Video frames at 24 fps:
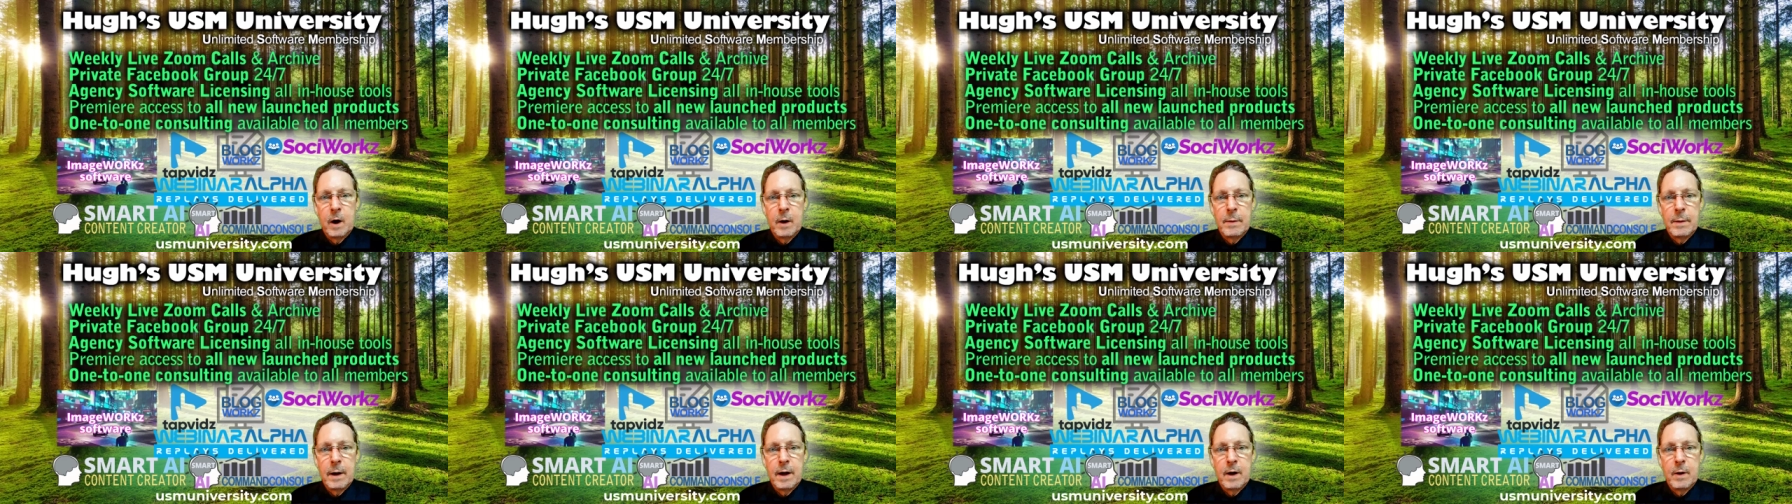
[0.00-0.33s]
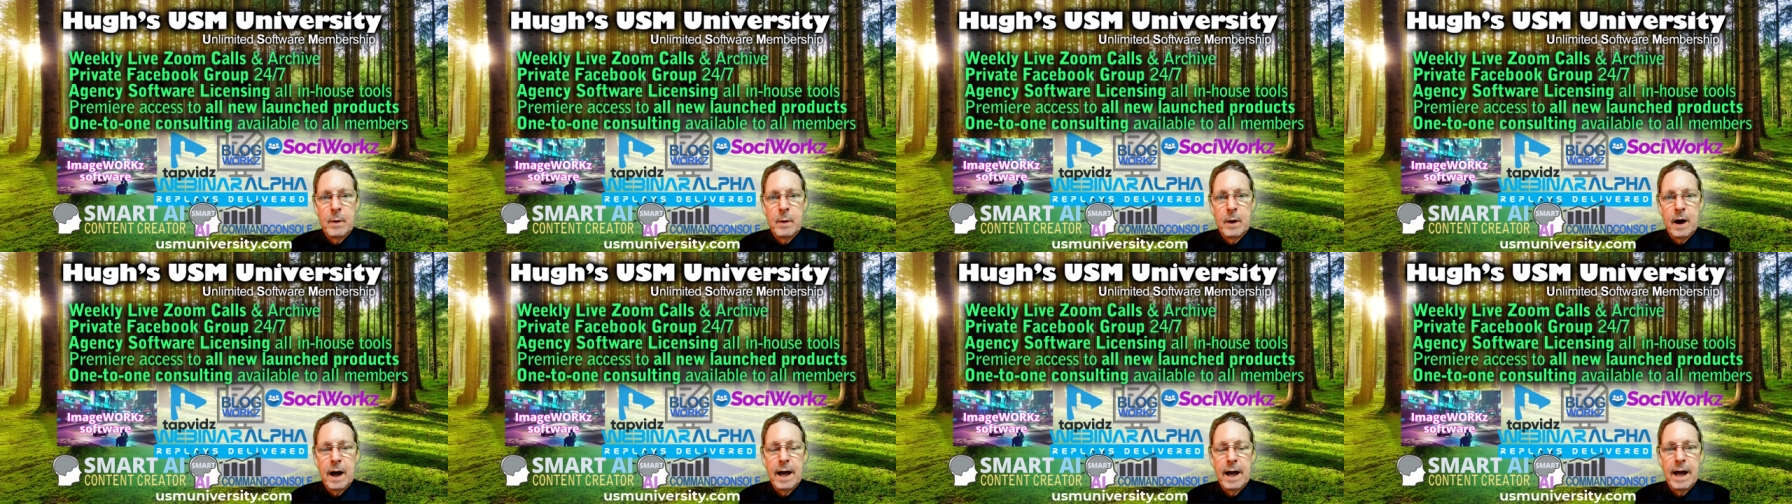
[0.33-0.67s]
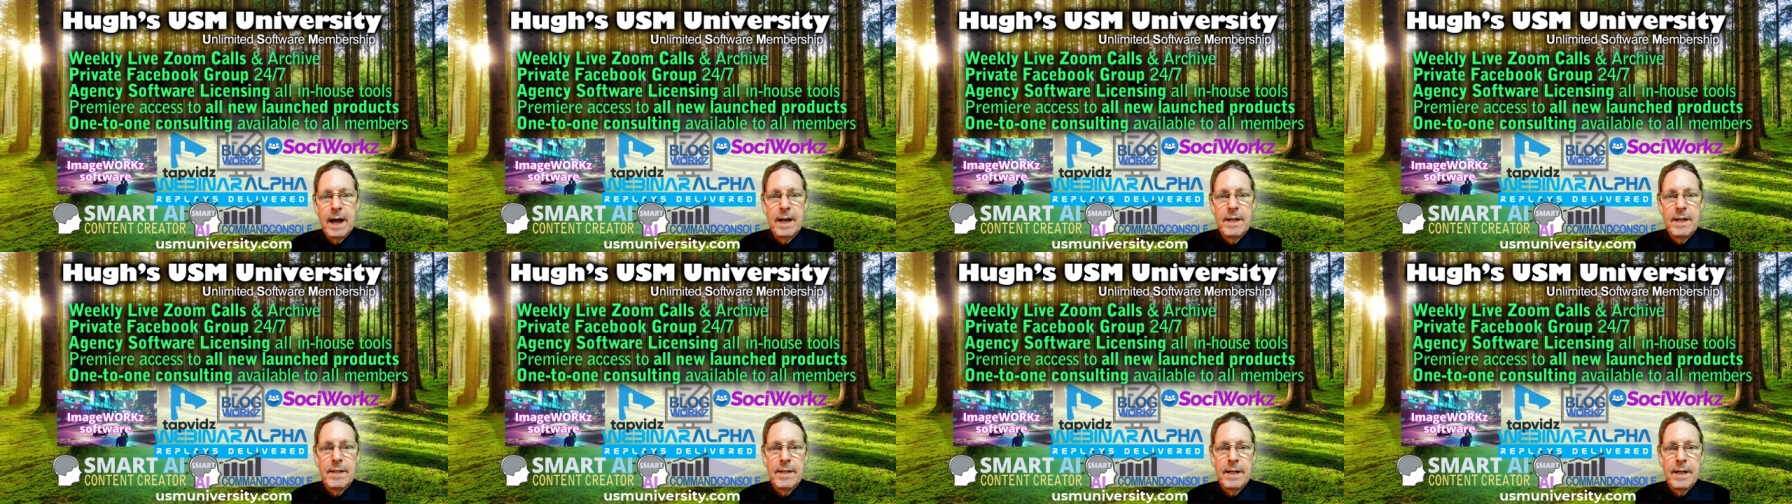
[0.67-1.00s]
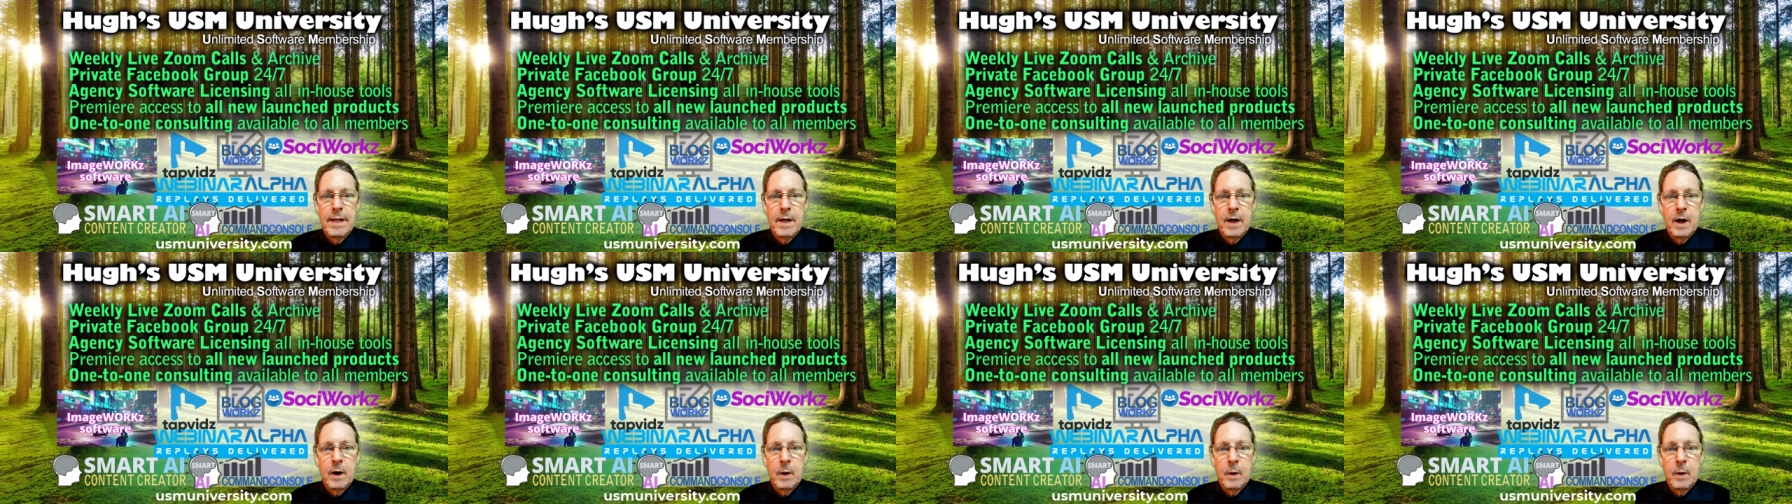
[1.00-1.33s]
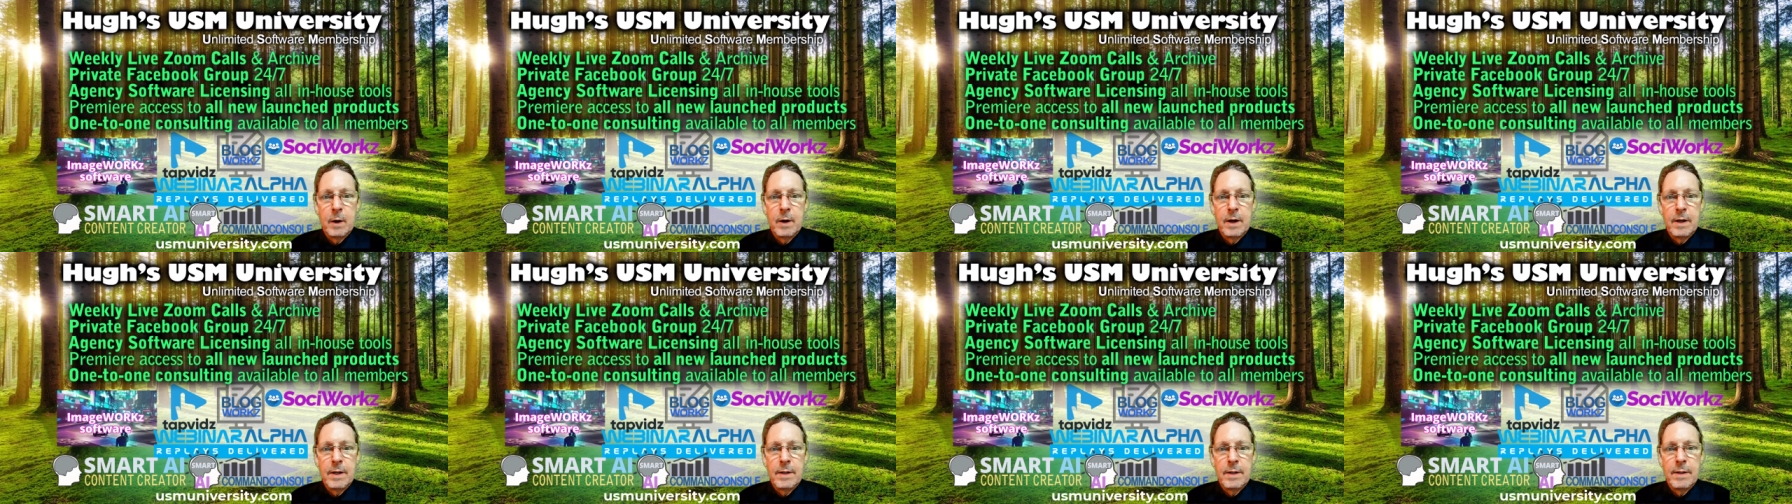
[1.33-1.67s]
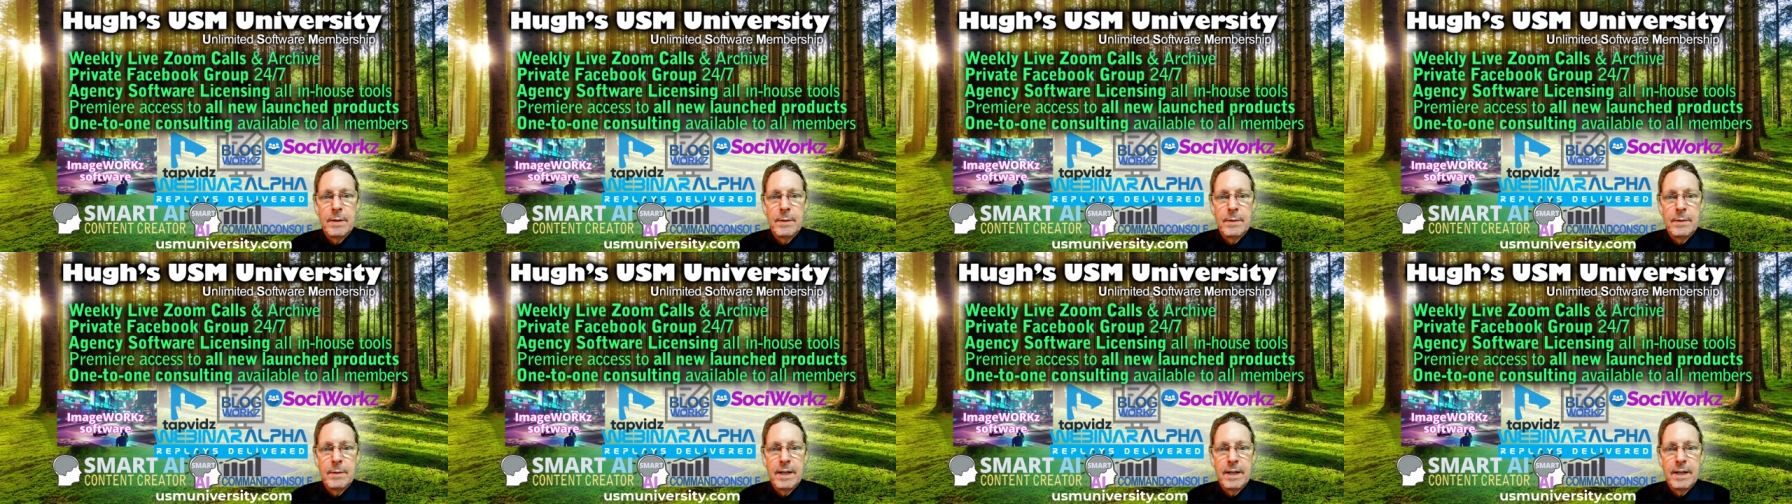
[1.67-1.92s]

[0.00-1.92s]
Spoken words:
or better rankings in Google,